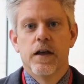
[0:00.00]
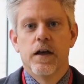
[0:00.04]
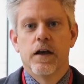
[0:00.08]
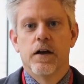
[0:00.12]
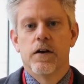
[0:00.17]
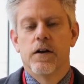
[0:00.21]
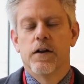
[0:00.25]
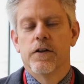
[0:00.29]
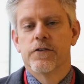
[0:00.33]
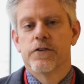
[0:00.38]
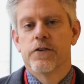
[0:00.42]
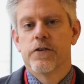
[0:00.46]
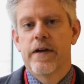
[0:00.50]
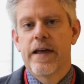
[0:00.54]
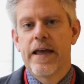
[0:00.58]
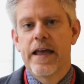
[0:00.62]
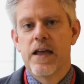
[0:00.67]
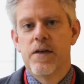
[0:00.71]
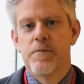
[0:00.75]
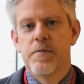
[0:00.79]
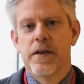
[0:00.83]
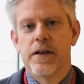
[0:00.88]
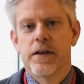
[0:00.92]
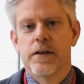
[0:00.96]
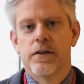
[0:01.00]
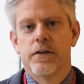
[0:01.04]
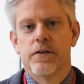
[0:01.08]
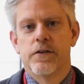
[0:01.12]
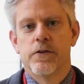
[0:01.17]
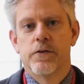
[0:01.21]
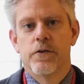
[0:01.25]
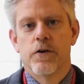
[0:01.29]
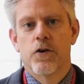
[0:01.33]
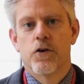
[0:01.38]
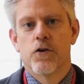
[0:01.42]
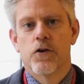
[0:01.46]
and also aiming
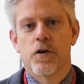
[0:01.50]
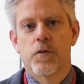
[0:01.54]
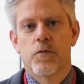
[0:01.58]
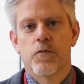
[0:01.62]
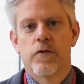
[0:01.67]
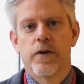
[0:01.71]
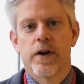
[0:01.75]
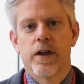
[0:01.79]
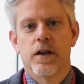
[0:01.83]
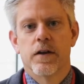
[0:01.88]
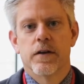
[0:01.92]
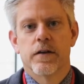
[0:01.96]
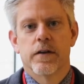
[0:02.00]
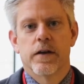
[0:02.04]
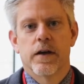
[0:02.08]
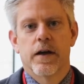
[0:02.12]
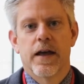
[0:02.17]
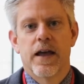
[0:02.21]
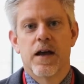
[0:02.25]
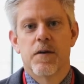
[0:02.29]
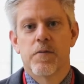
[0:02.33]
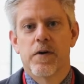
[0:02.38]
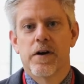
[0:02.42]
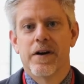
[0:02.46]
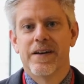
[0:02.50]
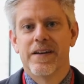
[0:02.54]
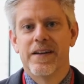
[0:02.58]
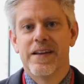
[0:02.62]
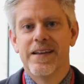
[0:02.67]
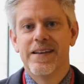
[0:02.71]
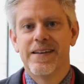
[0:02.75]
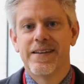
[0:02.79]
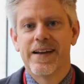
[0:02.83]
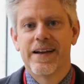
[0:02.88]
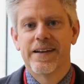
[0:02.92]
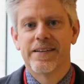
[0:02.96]
to incorporate uh,
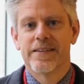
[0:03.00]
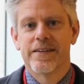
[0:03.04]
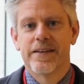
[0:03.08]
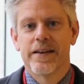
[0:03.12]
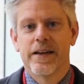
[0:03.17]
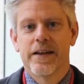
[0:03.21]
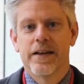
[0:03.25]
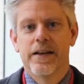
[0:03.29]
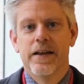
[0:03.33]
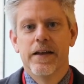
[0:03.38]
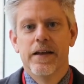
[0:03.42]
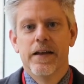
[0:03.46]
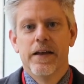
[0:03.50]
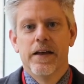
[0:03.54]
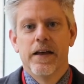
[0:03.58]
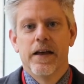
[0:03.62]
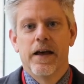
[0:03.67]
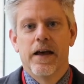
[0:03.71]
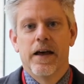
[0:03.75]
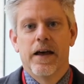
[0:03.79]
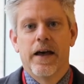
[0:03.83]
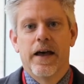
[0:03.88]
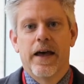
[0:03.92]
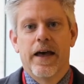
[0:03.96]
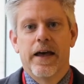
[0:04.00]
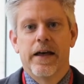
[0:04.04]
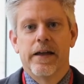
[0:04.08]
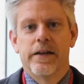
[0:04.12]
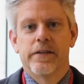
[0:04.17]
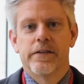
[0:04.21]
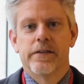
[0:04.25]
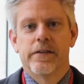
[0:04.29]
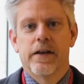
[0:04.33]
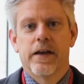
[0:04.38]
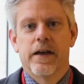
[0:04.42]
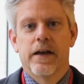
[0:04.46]
MRD testing uh,
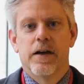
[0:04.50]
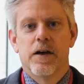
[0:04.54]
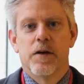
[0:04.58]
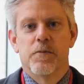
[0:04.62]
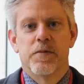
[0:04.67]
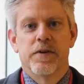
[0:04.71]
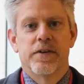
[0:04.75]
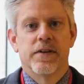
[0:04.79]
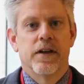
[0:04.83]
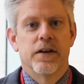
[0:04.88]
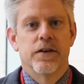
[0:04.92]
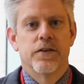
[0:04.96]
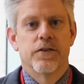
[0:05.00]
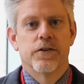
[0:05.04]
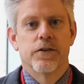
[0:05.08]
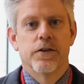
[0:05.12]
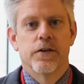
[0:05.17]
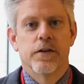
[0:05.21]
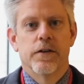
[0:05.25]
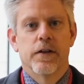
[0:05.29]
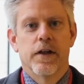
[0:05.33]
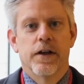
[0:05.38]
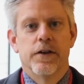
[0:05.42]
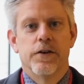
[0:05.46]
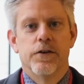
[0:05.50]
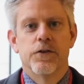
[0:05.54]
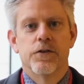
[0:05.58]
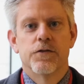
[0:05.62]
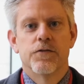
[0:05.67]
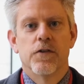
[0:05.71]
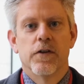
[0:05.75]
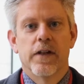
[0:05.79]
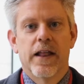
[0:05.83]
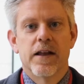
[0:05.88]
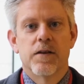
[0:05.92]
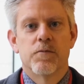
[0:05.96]
as a potential uh,
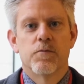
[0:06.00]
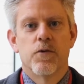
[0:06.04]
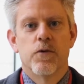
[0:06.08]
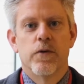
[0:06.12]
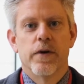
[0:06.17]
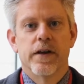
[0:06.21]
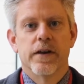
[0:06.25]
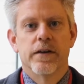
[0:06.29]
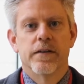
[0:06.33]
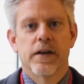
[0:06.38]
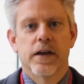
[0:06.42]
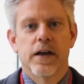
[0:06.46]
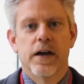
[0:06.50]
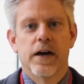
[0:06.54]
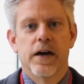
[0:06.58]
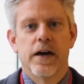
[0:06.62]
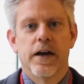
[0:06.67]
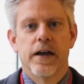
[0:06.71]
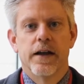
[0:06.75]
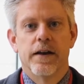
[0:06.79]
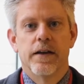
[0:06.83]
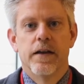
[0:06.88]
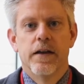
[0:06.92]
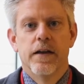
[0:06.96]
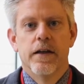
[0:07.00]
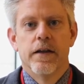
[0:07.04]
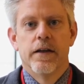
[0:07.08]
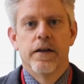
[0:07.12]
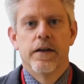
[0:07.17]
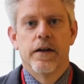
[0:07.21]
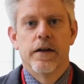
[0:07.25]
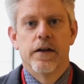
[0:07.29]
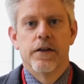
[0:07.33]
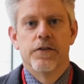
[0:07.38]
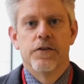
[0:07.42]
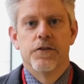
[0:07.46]
useful endpoint to guide
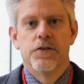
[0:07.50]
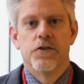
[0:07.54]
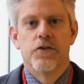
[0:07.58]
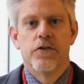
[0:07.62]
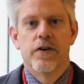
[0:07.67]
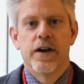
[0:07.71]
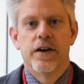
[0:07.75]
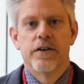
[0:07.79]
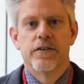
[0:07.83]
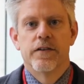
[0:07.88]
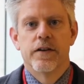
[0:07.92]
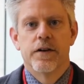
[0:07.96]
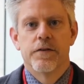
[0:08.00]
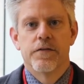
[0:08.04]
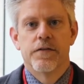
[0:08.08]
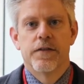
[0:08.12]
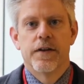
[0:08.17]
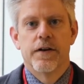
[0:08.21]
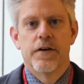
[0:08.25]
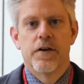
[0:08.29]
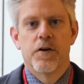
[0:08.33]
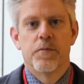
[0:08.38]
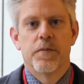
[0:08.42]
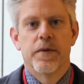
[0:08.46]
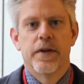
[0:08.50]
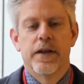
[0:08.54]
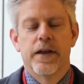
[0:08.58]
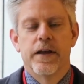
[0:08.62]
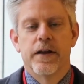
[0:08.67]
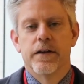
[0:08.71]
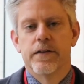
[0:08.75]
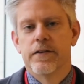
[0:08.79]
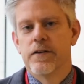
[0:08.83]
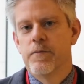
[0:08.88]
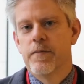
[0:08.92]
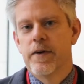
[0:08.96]
uh, the duration of therapy
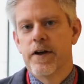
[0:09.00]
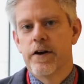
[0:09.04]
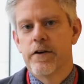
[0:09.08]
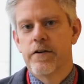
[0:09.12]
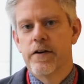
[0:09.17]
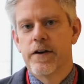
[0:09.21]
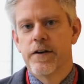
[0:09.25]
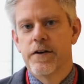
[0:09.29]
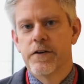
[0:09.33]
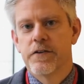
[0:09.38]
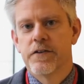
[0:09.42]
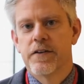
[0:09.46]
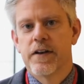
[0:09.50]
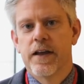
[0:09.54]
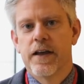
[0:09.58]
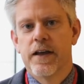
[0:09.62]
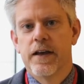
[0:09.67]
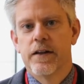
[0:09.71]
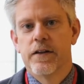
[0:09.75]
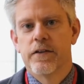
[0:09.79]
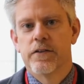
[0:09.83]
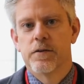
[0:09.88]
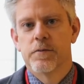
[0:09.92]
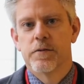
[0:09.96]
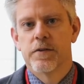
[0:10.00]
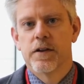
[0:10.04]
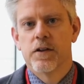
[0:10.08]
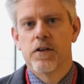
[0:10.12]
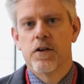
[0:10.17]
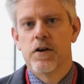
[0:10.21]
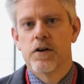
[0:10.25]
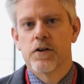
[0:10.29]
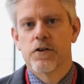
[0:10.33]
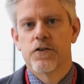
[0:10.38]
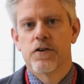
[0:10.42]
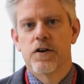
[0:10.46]
and to better understand some of the
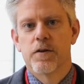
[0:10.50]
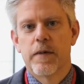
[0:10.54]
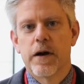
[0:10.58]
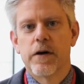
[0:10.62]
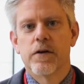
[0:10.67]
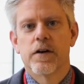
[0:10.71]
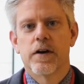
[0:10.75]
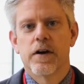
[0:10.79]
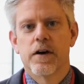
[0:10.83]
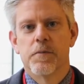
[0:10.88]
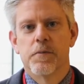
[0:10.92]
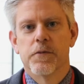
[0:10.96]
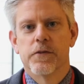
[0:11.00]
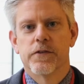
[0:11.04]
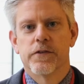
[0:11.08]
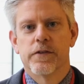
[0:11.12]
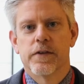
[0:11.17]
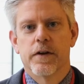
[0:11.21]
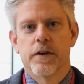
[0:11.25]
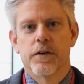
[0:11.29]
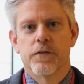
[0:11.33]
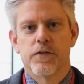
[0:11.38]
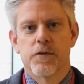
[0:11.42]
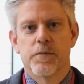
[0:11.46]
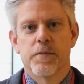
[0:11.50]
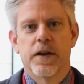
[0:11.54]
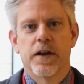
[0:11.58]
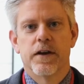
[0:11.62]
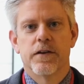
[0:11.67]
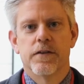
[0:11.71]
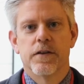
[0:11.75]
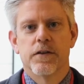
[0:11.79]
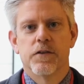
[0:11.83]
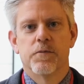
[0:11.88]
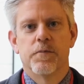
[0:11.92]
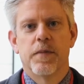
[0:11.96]
long-term outcomes uh, for
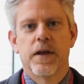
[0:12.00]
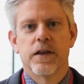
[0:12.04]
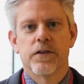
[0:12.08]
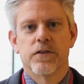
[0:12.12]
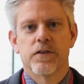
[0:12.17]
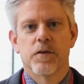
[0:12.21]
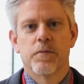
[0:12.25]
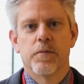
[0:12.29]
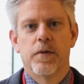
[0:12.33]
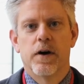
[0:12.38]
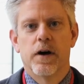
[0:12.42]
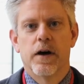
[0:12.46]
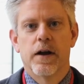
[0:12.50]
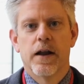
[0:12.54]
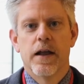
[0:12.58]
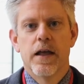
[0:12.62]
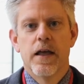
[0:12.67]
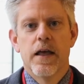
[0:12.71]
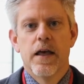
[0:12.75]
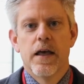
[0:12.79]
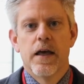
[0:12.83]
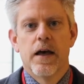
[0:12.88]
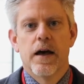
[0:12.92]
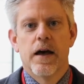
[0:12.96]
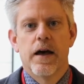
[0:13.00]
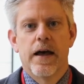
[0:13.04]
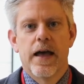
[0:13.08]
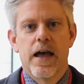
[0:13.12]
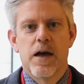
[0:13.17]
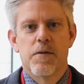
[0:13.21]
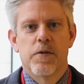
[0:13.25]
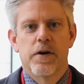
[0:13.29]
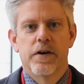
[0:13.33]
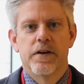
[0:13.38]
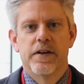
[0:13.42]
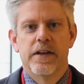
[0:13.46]
patients based upon
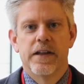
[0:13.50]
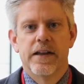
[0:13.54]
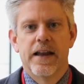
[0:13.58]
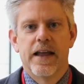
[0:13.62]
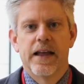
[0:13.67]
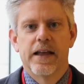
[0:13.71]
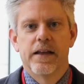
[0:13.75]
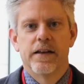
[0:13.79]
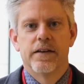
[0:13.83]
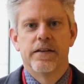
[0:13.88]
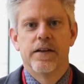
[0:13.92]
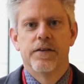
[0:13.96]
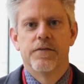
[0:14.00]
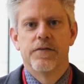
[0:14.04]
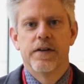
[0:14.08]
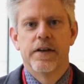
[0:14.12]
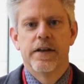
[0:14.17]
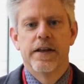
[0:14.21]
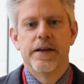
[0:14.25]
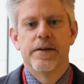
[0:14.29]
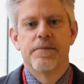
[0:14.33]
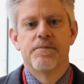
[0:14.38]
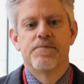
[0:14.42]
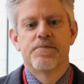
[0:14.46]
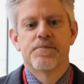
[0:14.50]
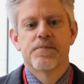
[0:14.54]
MRD negativity.